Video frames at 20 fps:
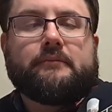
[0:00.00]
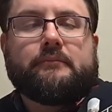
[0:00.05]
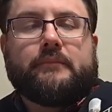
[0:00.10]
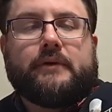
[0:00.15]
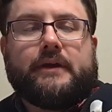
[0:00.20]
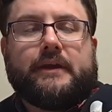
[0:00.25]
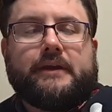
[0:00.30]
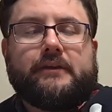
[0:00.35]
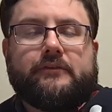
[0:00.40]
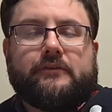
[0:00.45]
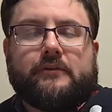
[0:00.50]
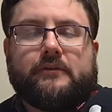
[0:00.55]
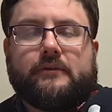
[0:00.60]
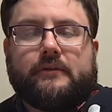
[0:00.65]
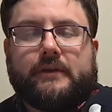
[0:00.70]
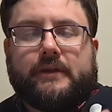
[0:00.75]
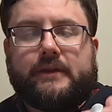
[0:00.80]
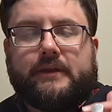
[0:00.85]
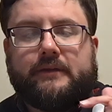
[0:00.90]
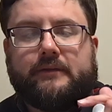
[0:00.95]
my
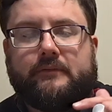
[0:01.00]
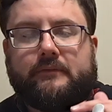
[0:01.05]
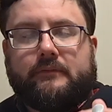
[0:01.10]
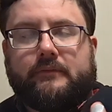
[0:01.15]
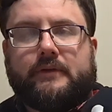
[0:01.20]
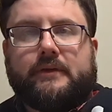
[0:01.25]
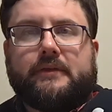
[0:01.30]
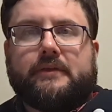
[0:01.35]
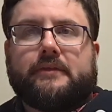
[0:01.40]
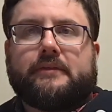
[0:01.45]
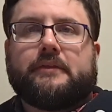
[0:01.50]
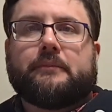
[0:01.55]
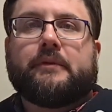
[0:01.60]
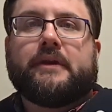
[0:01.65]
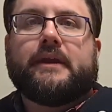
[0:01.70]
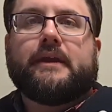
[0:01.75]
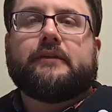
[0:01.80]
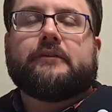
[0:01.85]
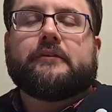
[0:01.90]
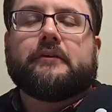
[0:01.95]
journey with the
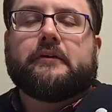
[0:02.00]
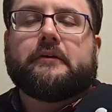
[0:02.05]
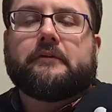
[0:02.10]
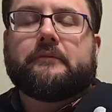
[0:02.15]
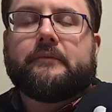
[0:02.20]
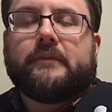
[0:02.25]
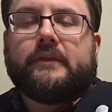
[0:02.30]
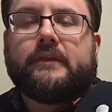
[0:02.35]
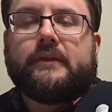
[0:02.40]
banjo,